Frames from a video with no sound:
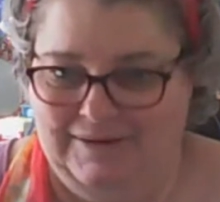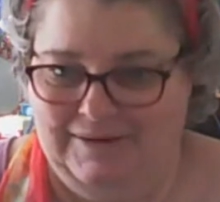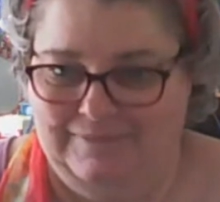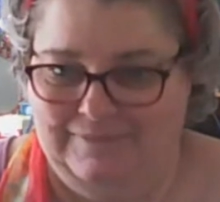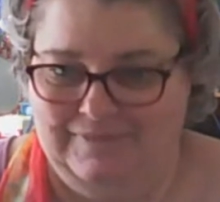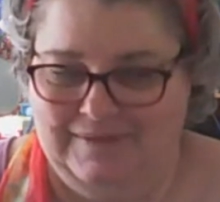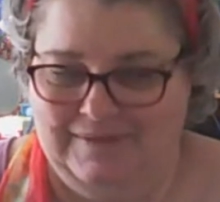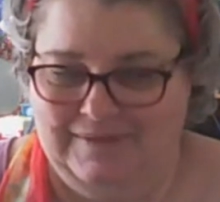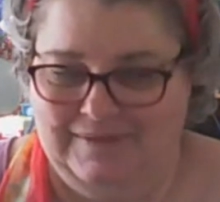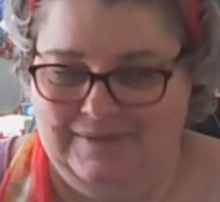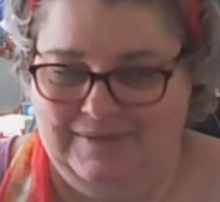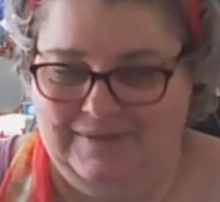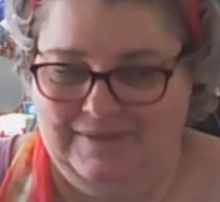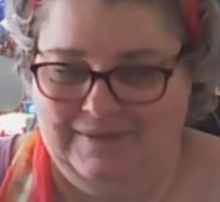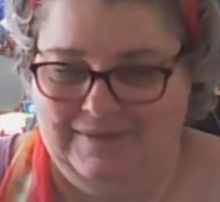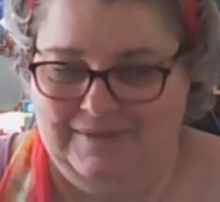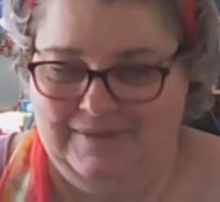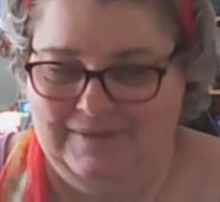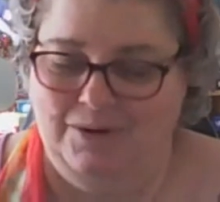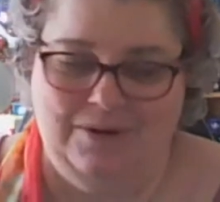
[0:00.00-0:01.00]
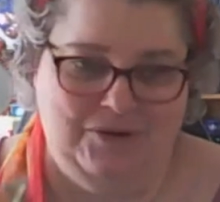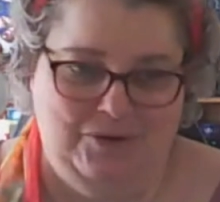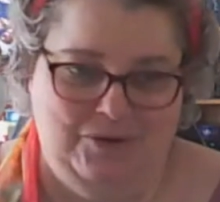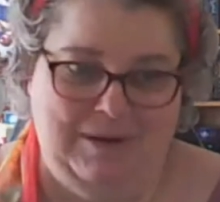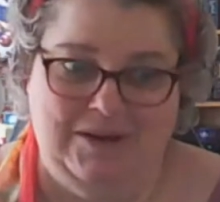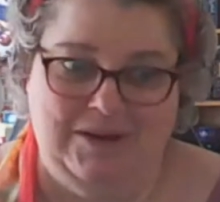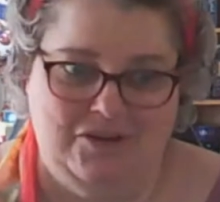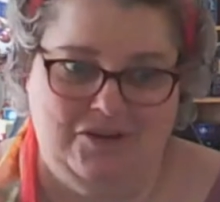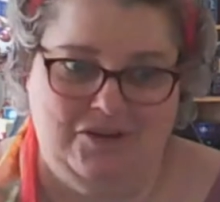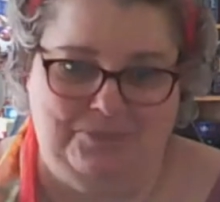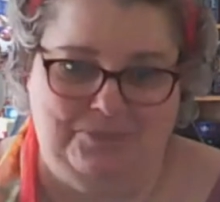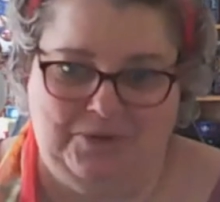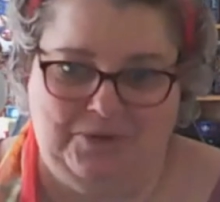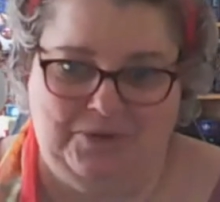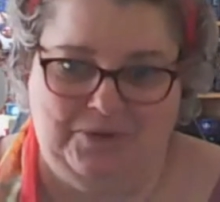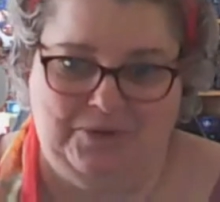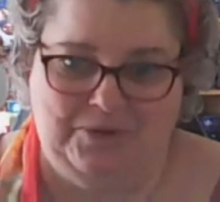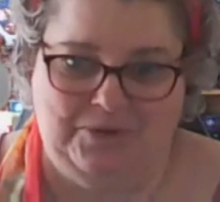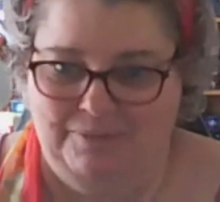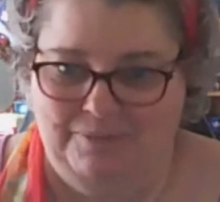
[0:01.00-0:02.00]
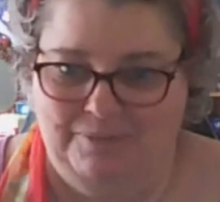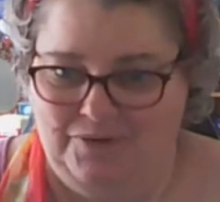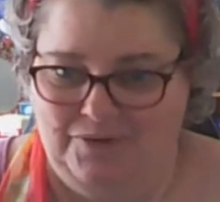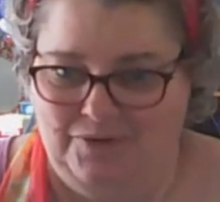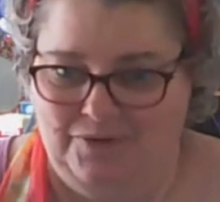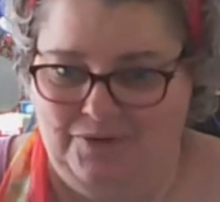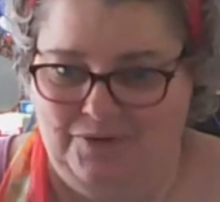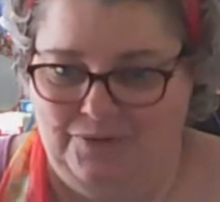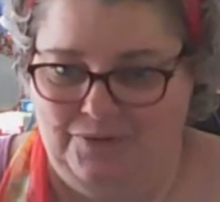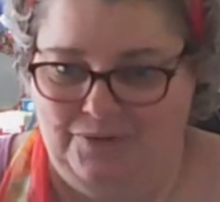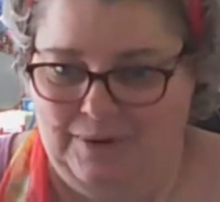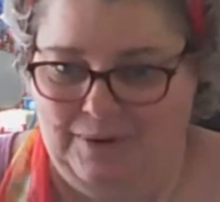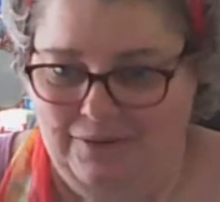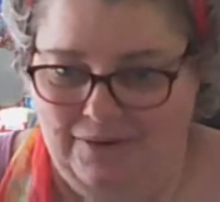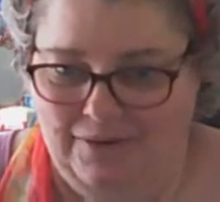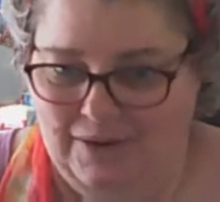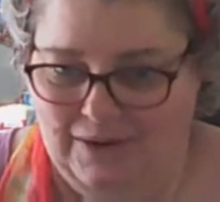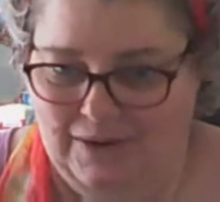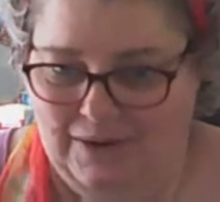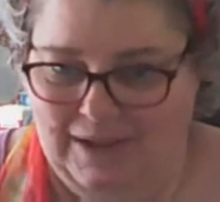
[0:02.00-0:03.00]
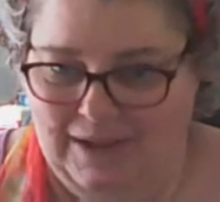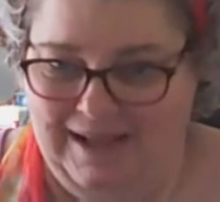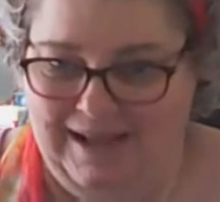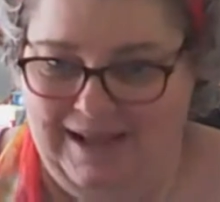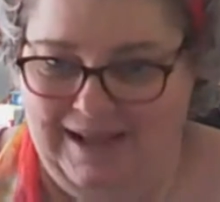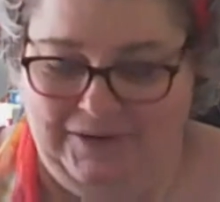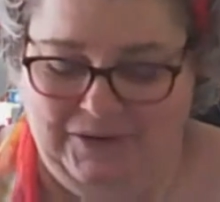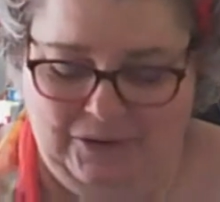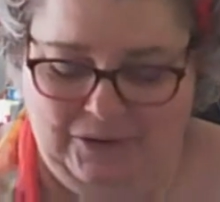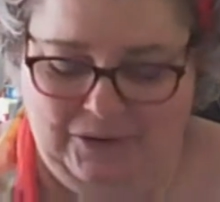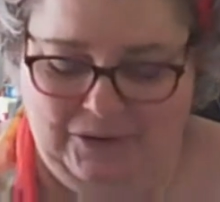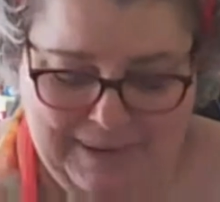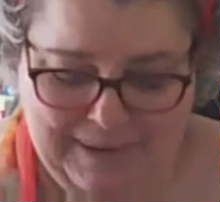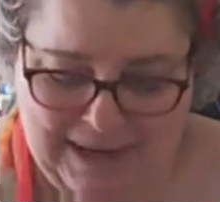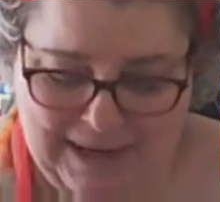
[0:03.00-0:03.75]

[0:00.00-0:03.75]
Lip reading: Welcome to all my new subscribers as well. I took a bit longer